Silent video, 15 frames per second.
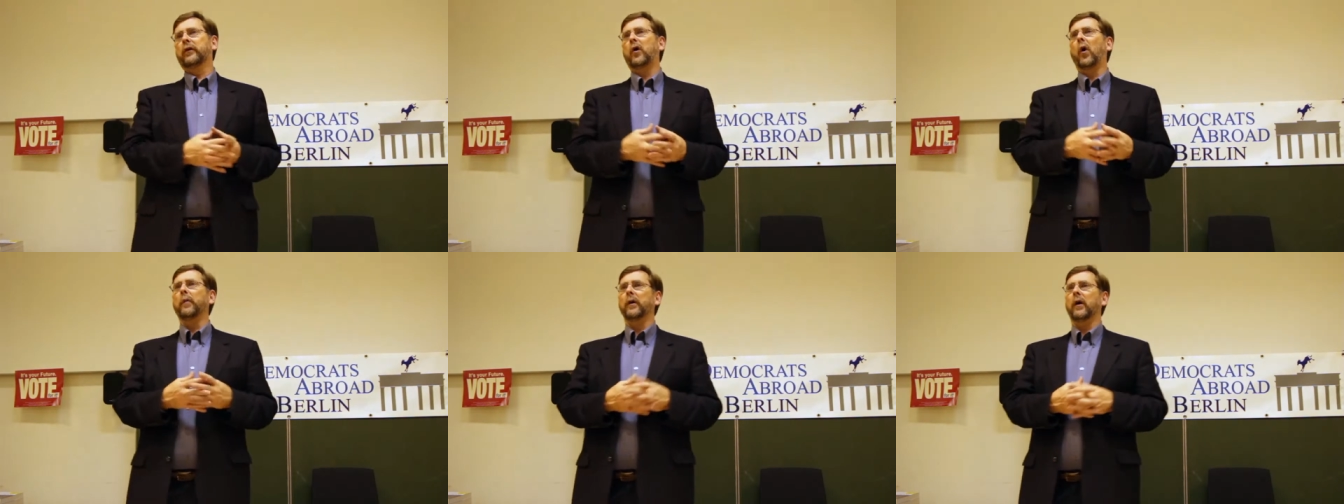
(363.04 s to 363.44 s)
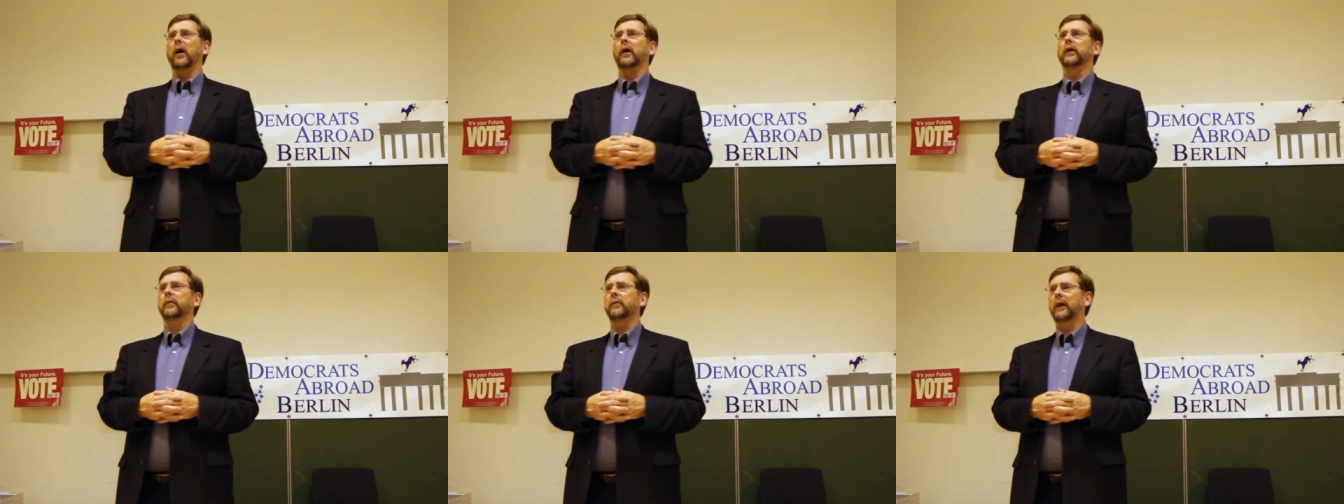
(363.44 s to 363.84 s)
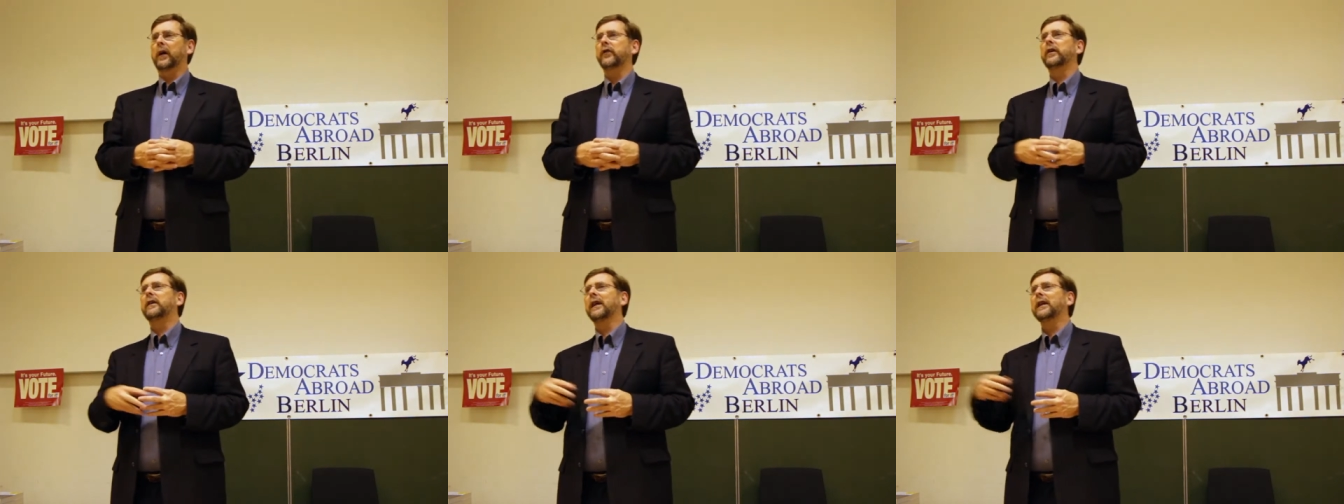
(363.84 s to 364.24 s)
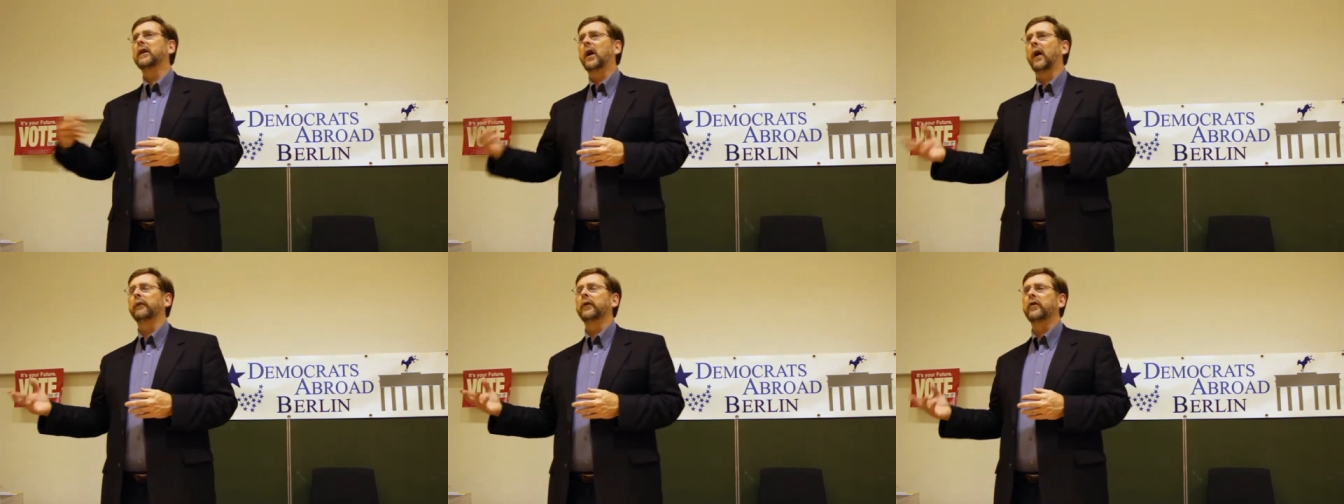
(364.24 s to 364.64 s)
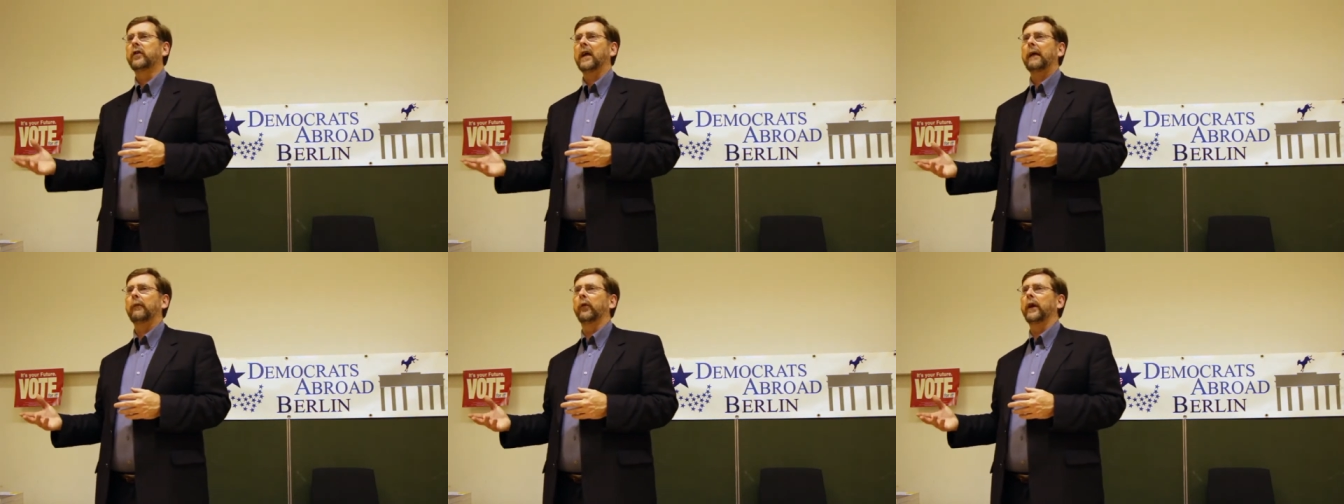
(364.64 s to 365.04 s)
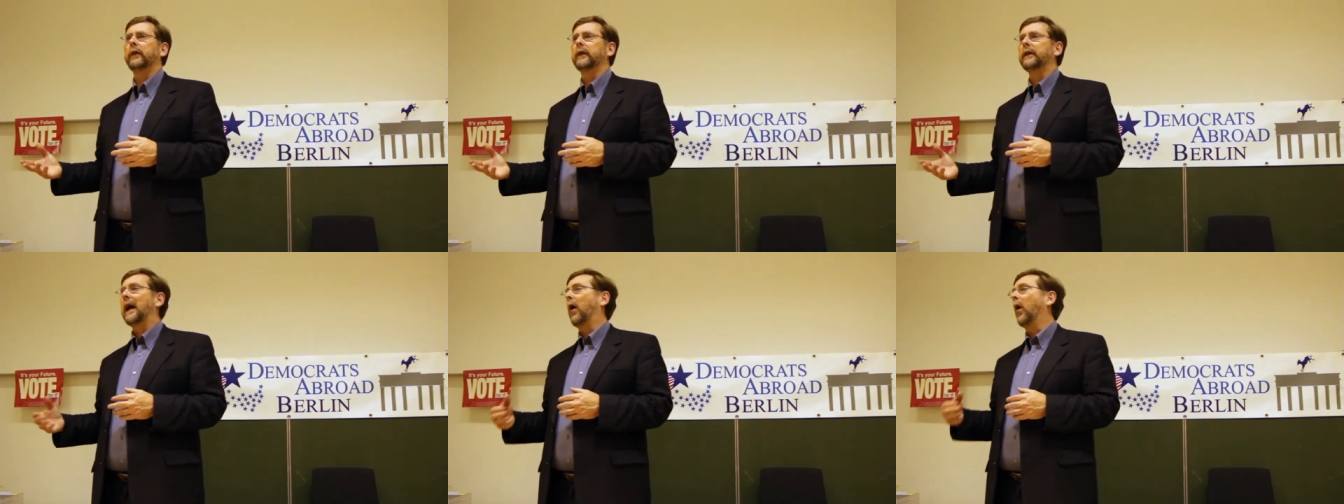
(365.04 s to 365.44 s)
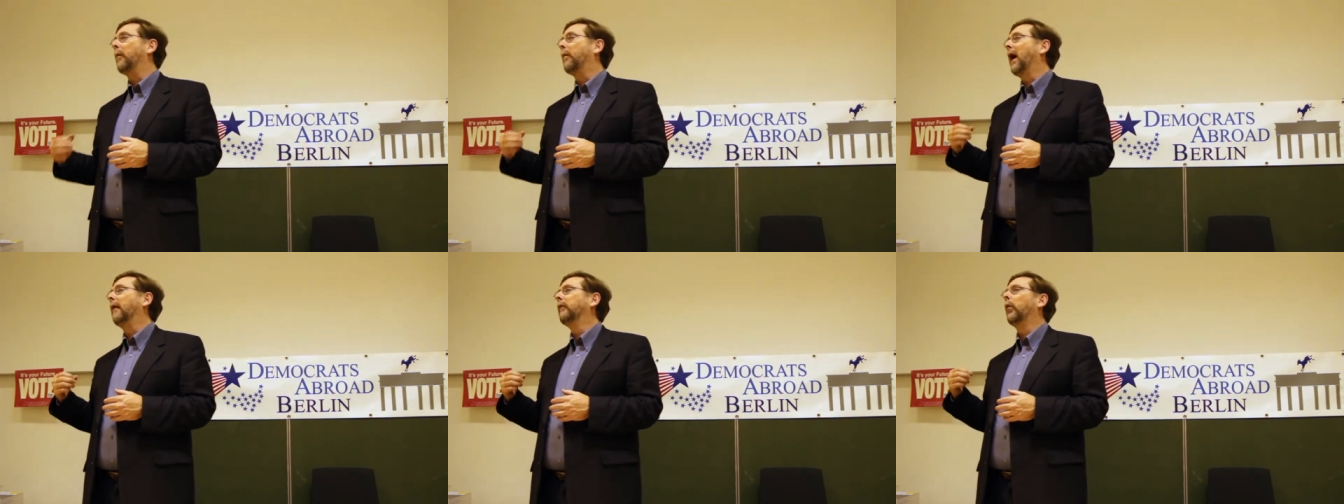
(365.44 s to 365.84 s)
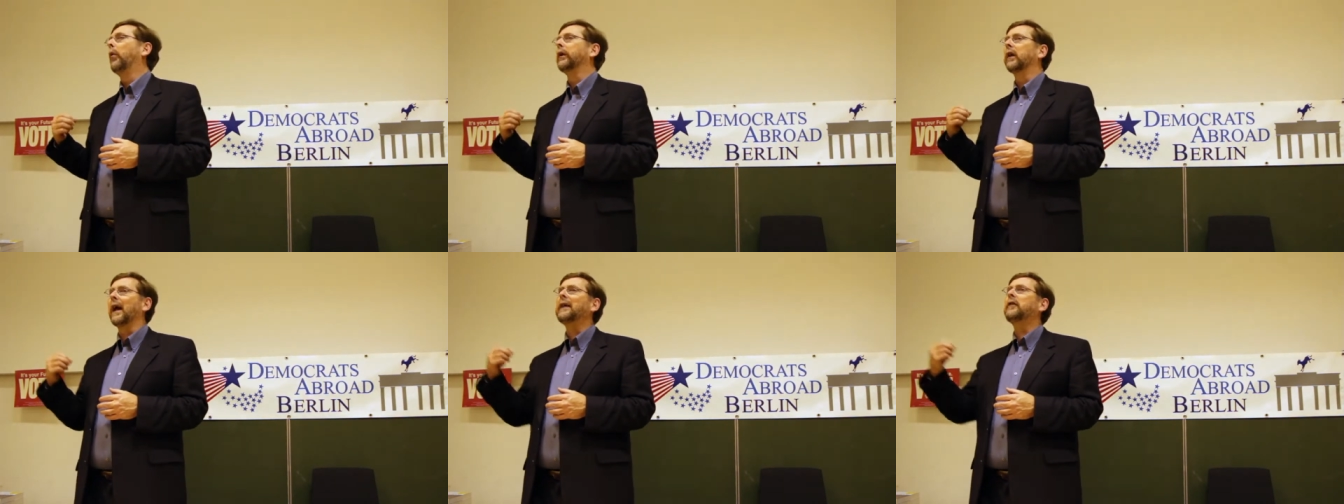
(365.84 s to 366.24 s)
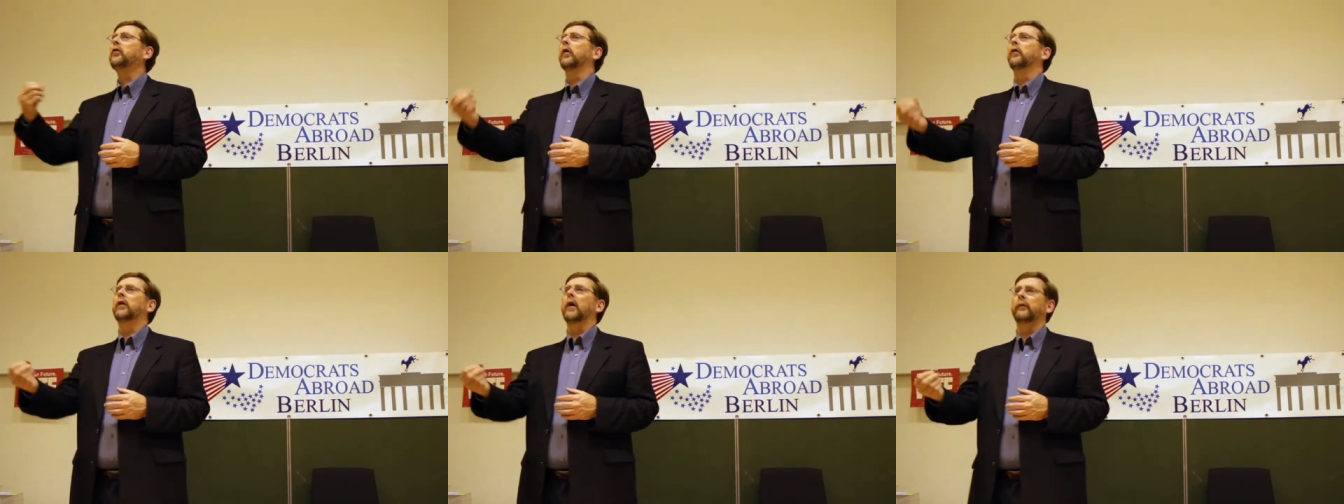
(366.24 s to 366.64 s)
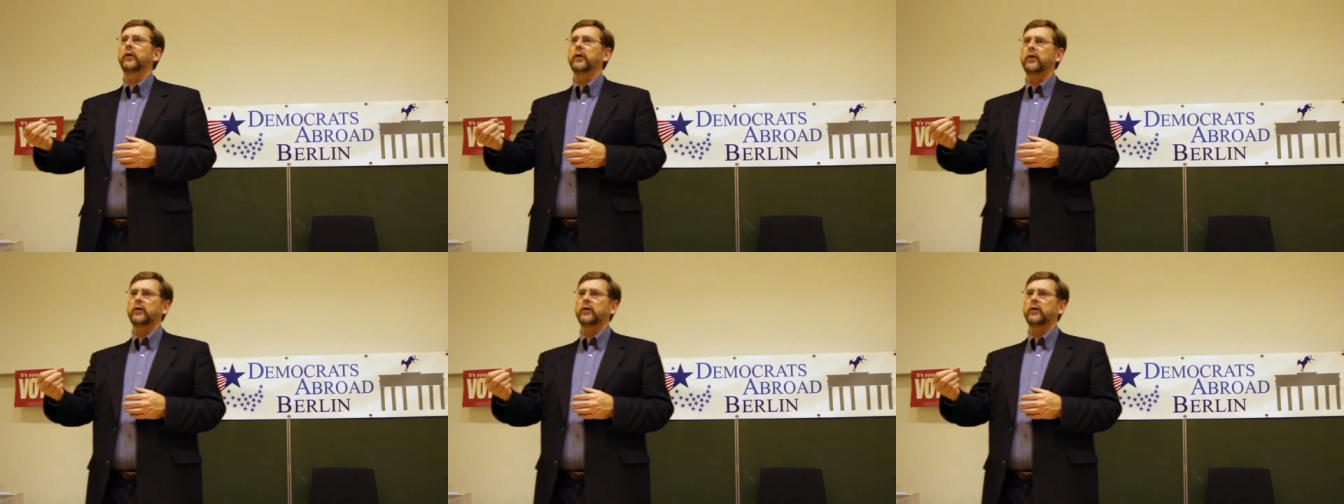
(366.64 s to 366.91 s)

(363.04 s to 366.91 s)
Copenhagen because he didn't come to the table with anything. Now, Obama would like to have come to the